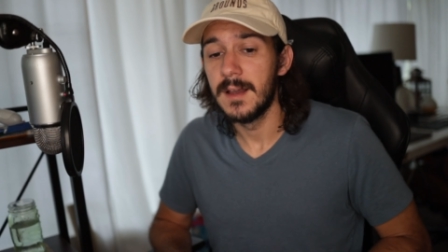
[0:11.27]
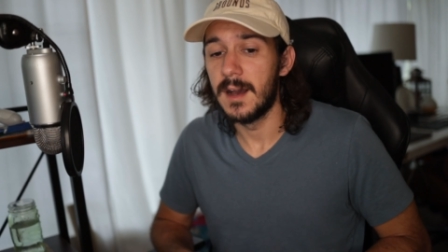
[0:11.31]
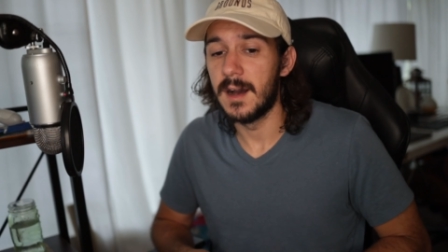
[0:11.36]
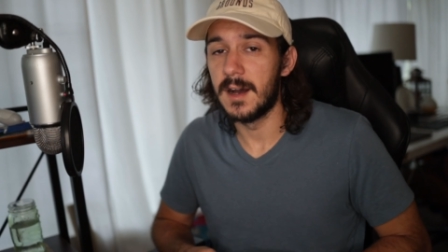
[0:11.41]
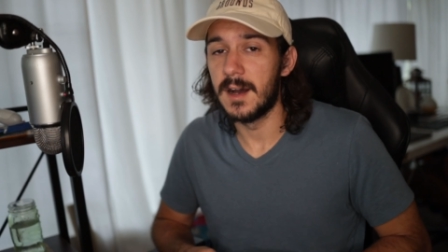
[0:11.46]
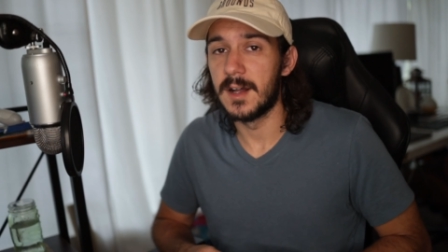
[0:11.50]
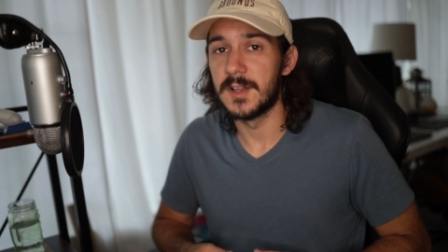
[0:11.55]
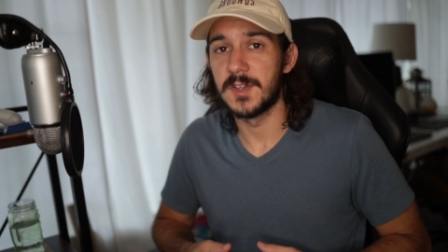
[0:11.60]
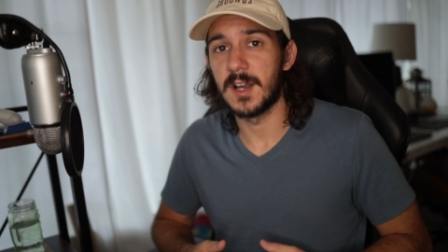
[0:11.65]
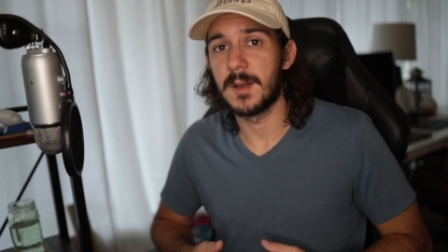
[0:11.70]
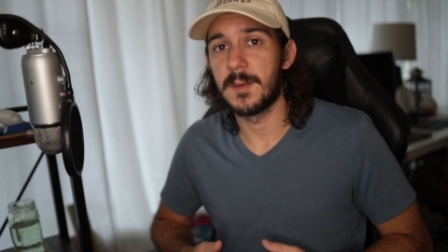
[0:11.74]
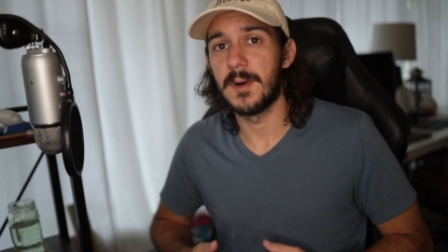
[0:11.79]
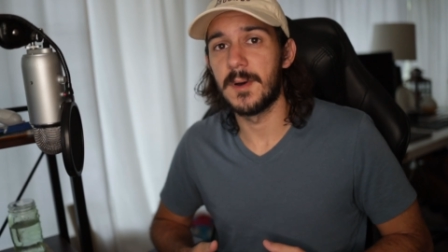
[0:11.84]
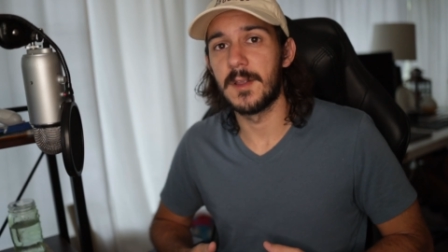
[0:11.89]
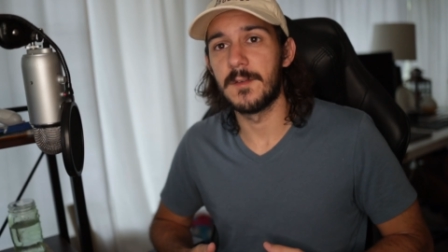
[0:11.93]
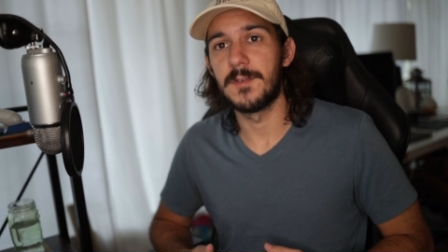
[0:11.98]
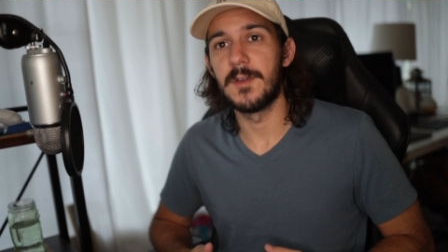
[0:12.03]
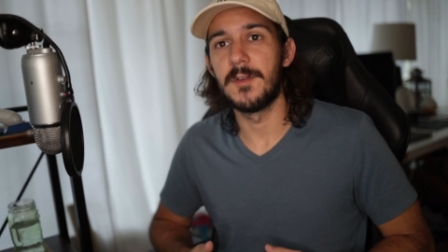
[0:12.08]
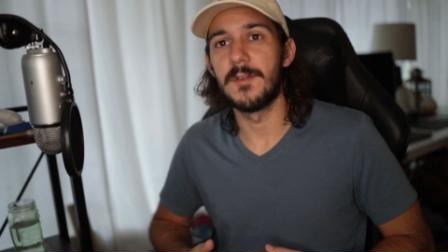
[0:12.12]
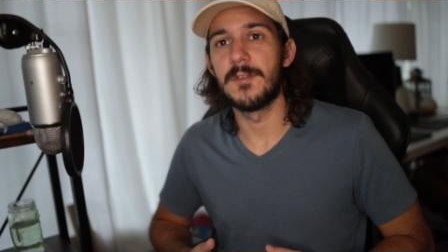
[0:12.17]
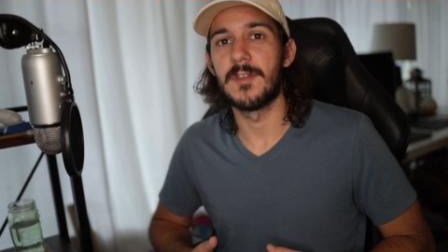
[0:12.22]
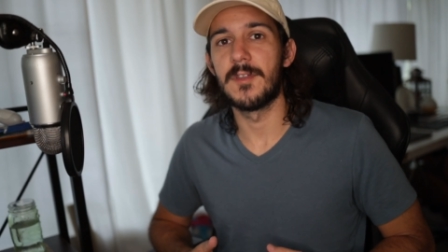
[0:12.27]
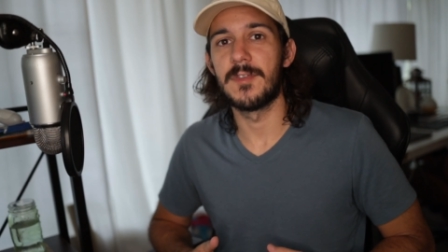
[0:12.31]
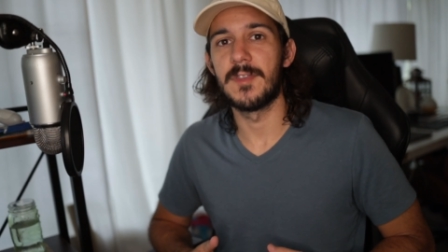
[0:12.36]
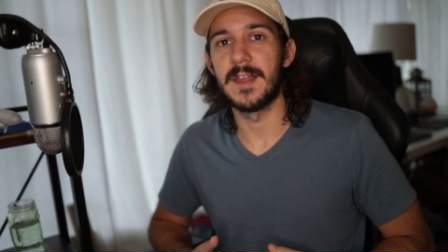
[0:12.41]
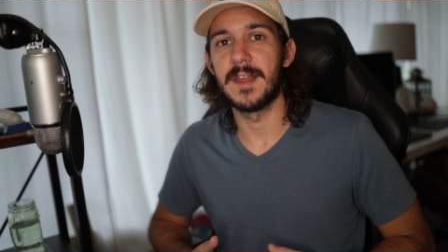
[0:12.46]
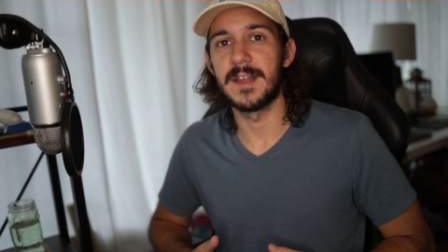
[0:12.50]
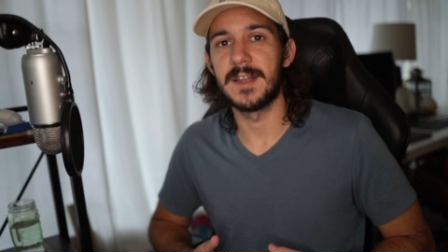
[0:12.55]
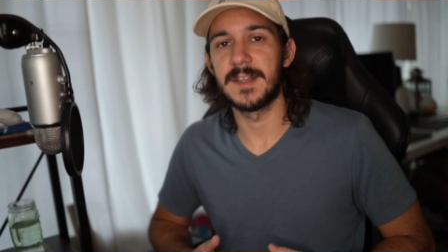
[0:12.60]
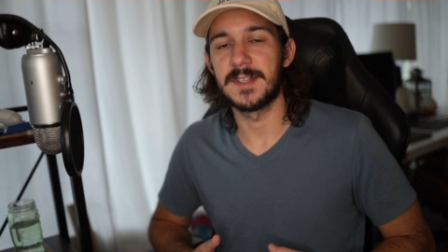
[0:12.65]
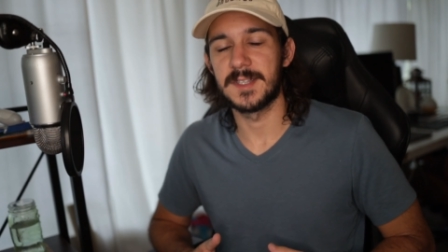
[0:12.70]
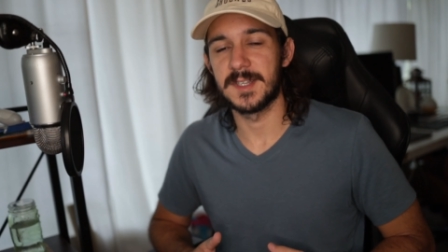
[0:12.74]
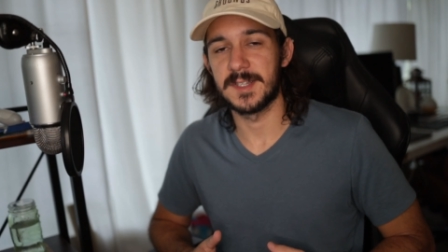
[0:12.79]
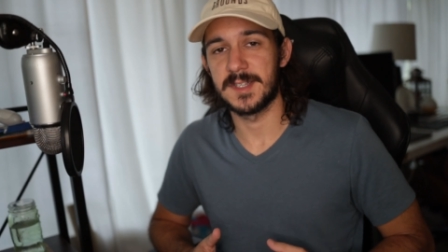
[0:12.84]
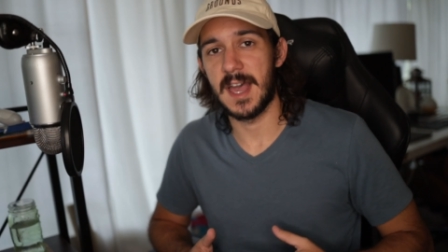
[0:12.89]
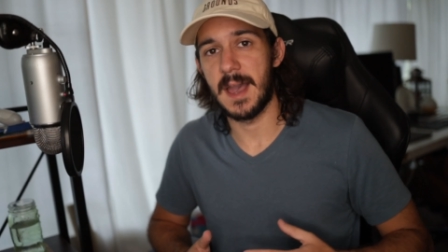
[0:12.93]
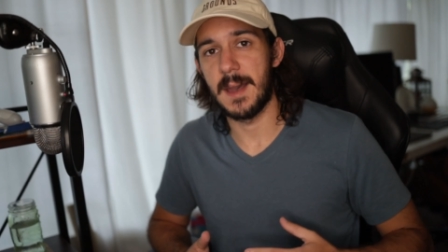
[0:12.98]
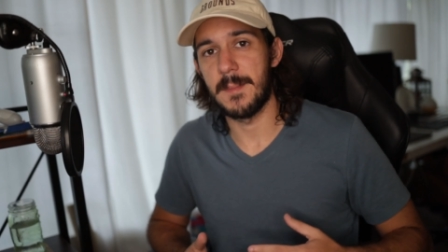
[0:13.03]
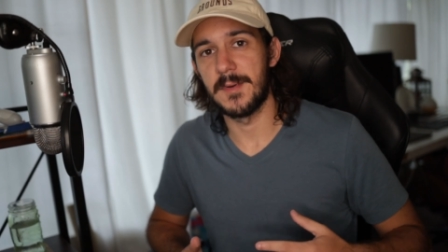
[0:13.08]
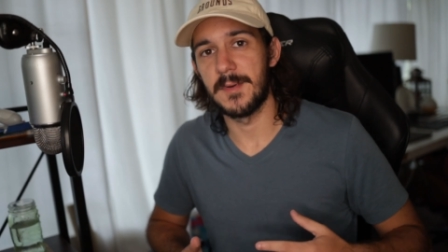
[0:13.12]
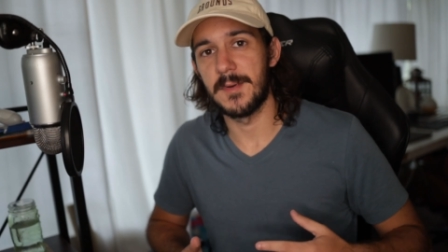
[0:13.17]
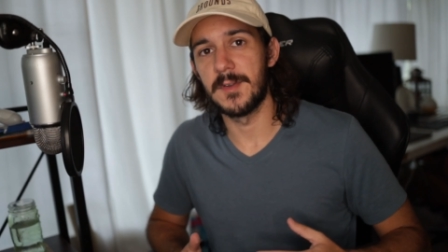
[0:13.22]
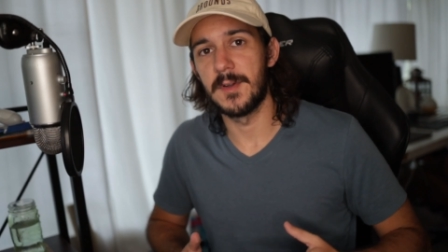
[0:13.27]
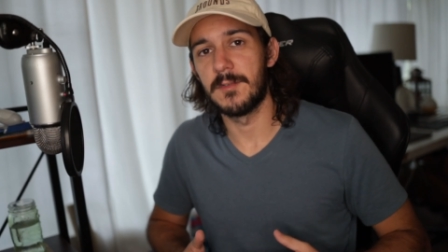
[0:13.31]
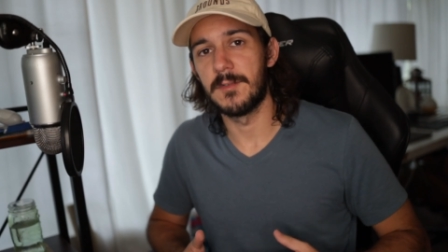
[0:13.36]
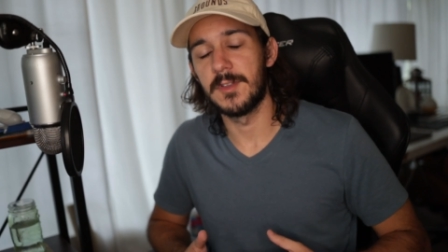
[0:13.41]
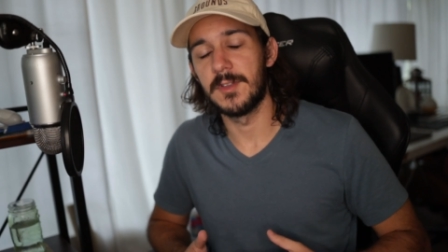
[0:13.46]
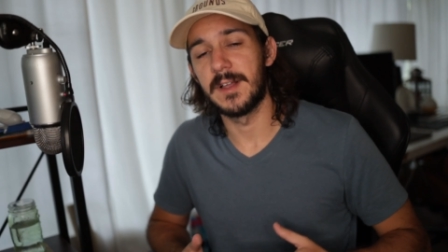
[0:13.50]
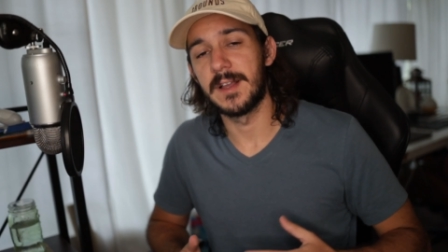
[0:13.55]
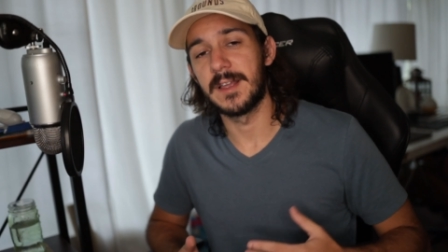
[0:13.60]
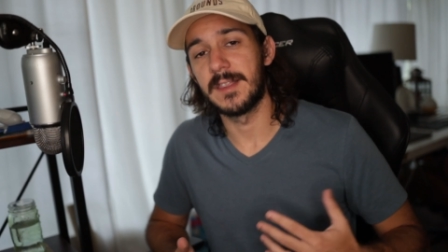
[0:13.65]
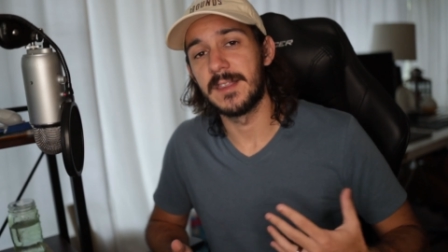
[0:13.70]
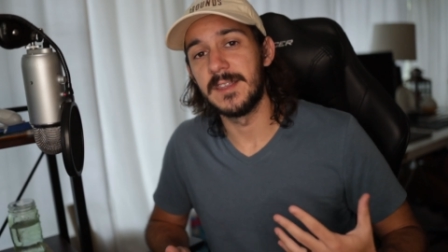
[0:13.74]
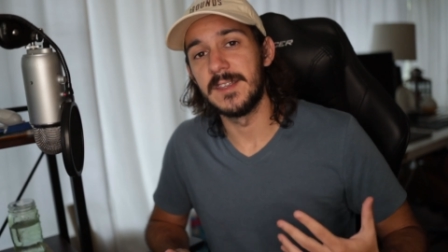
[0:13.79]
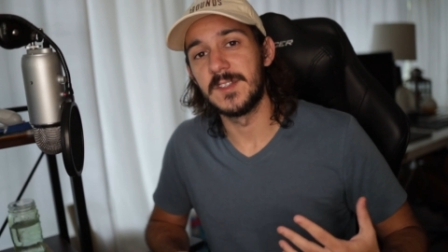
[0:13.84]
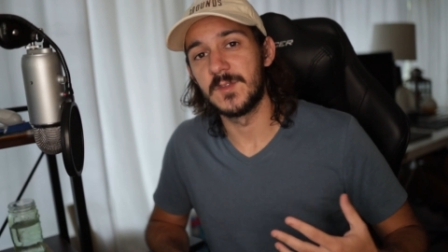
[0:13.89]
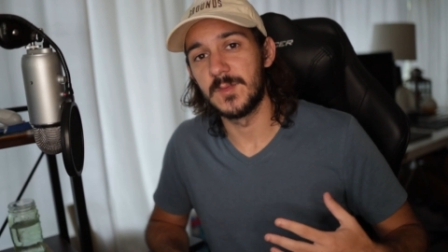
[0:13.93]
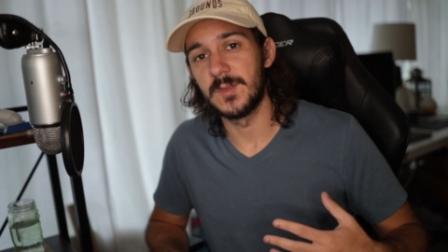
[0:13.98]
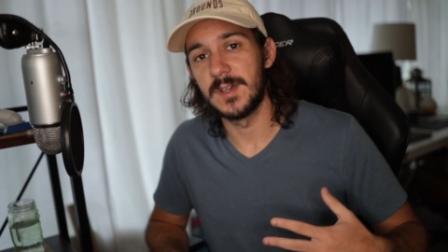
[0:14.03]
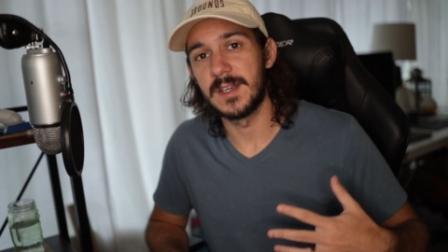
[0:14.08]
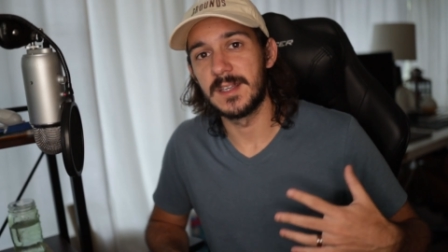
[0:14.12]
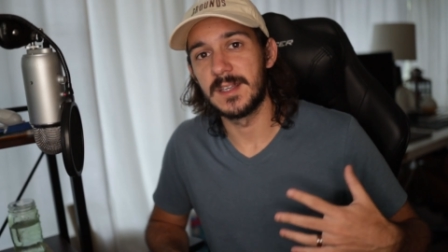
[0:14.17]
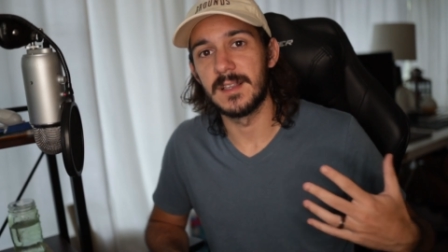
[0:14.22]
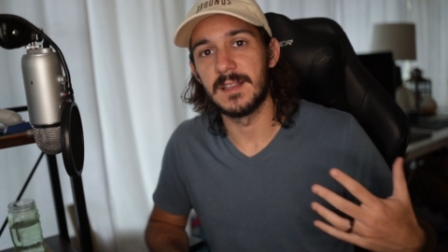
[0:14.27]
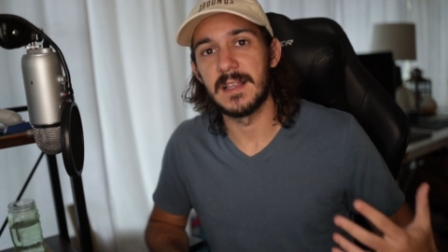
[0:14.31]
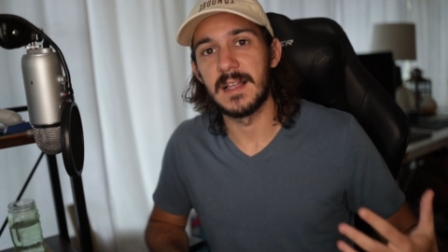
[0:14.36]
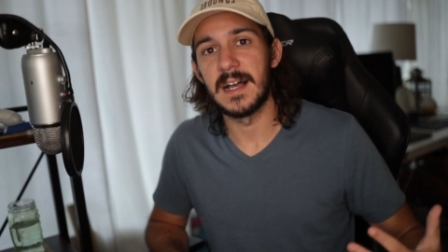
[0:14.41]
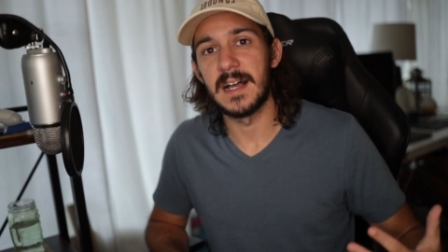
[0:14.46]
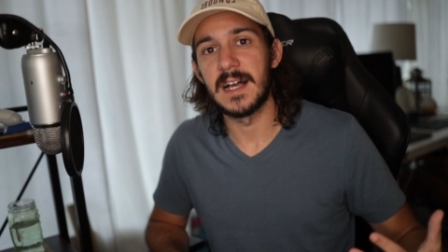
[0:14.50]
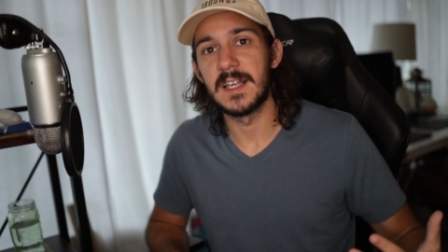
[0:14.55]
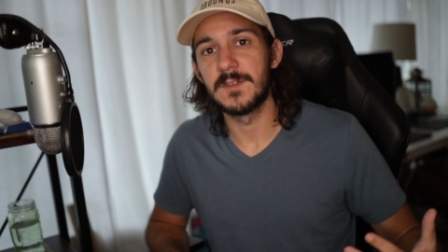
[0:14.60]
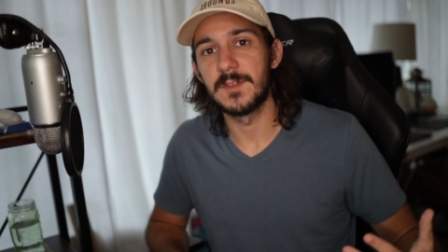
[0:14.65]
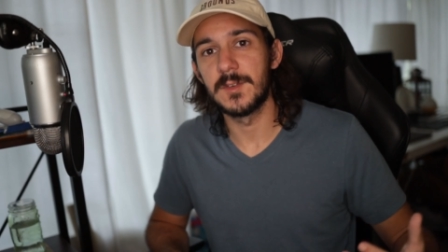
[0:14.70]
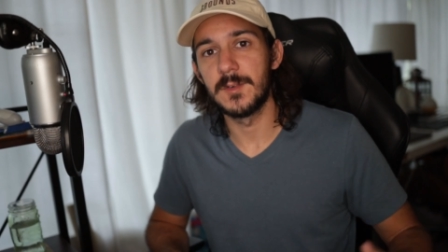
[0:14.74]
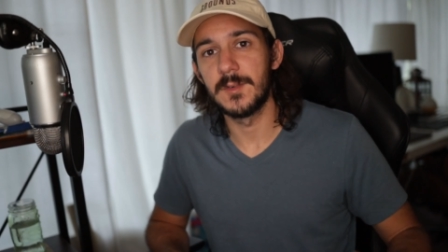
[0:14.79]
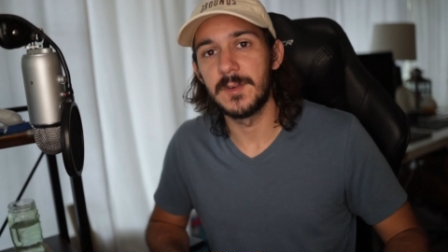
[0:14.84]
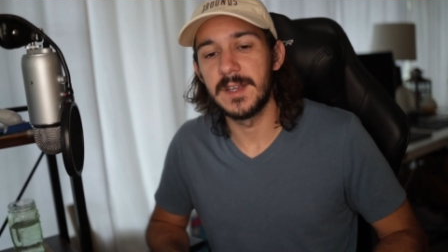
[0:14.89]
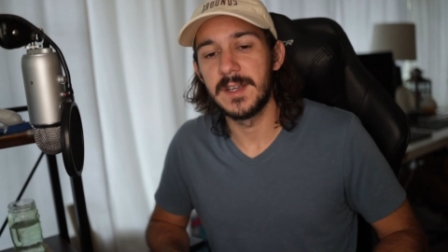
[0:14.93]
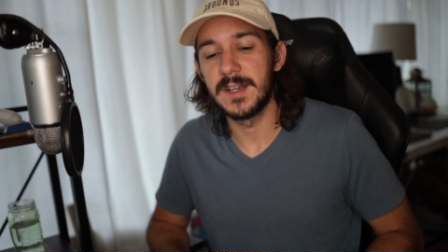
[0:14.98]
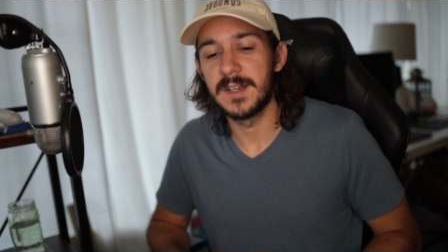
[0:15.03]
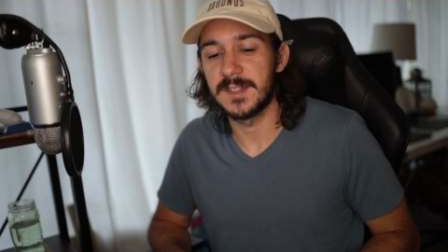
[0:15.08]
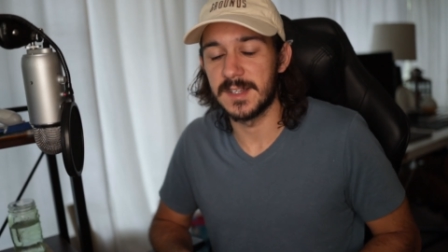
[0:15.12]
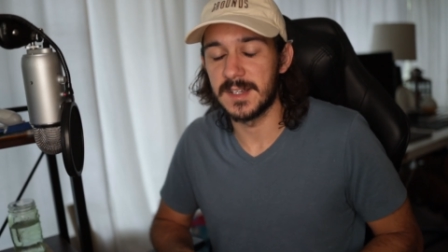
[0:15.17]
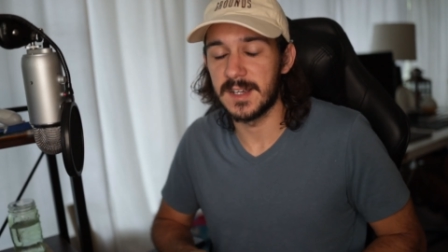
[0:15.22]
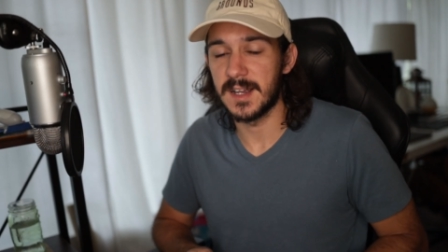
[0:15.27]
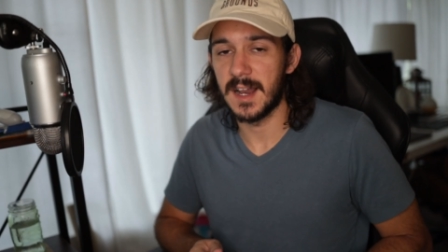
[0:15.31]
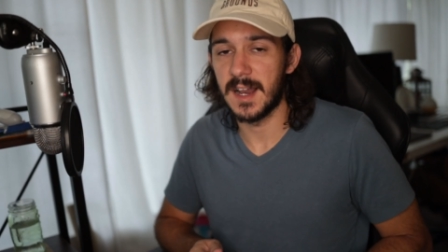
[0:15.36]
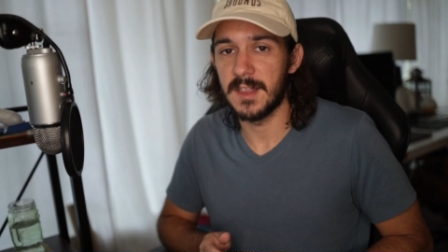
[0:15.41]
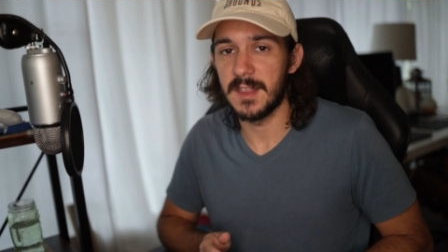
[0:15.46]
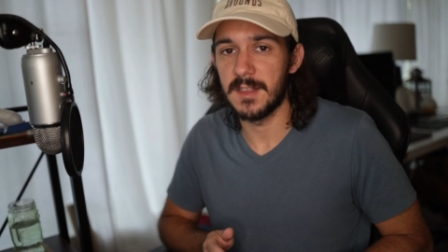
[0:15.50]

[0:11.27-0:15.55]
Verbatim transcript: uh, talk about a few of the things that's happened over like this week and the last few weeks and kind